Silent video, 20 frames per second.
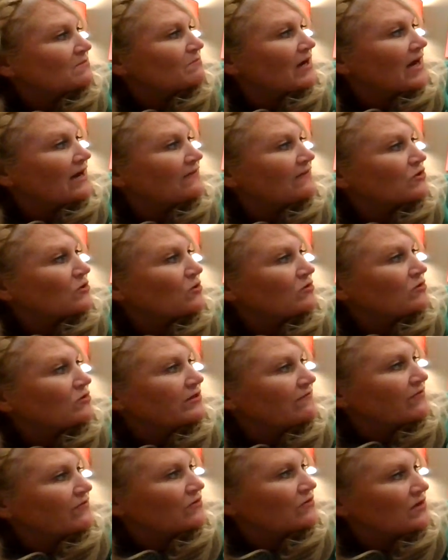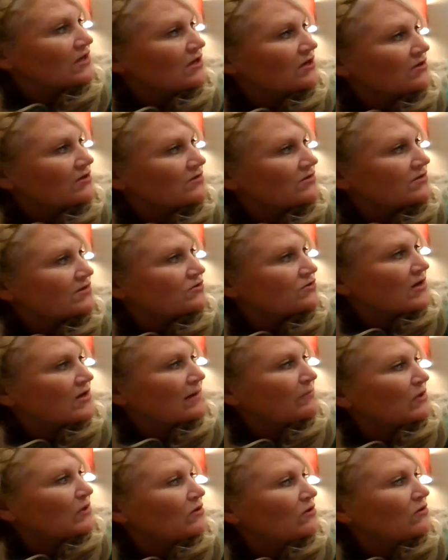But after only a few years, the
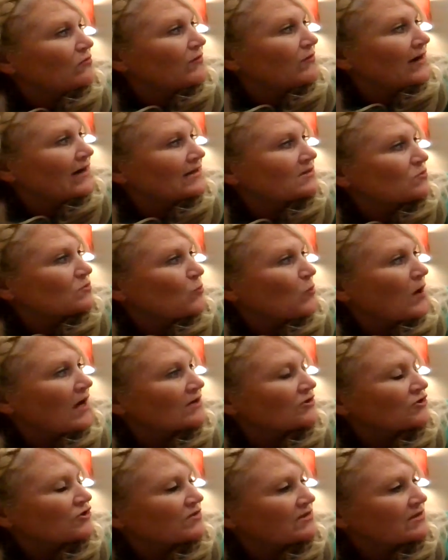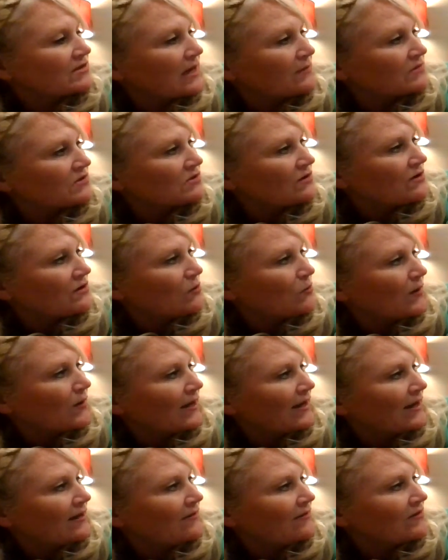tropical rains wash the topsoil
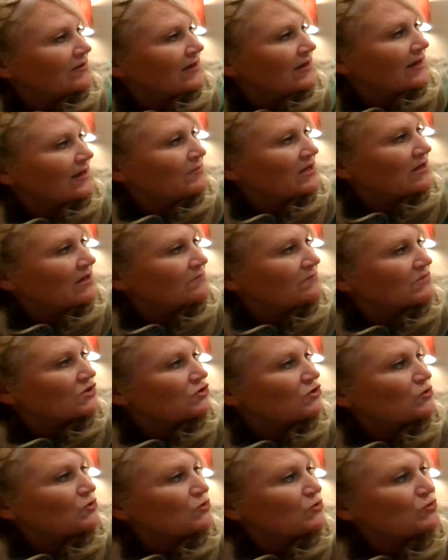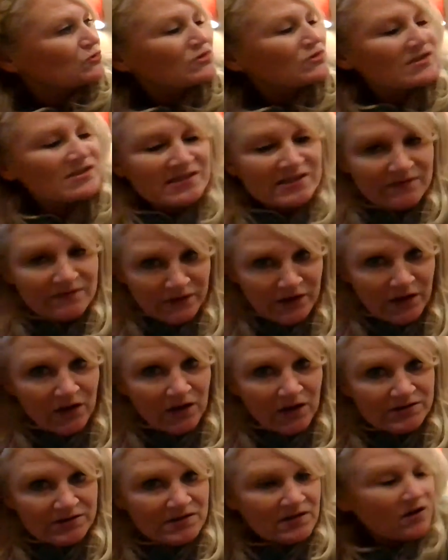away, and the land becomes too
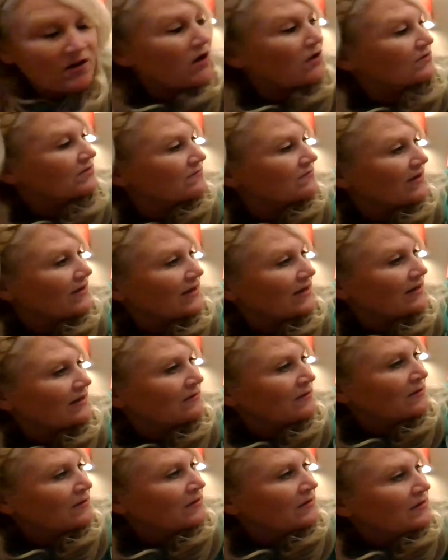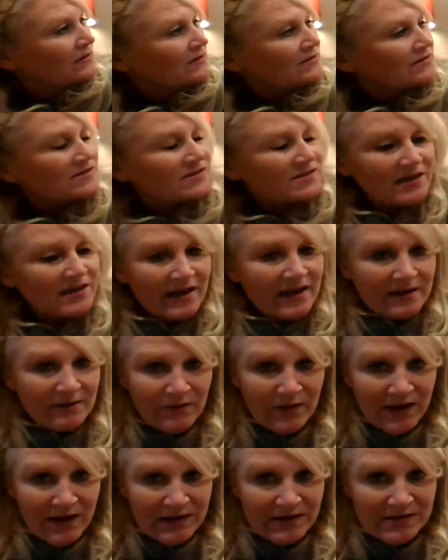difficult to cultivate to get
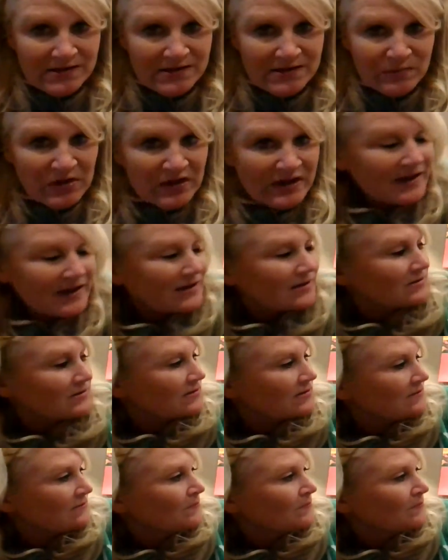ready to plant.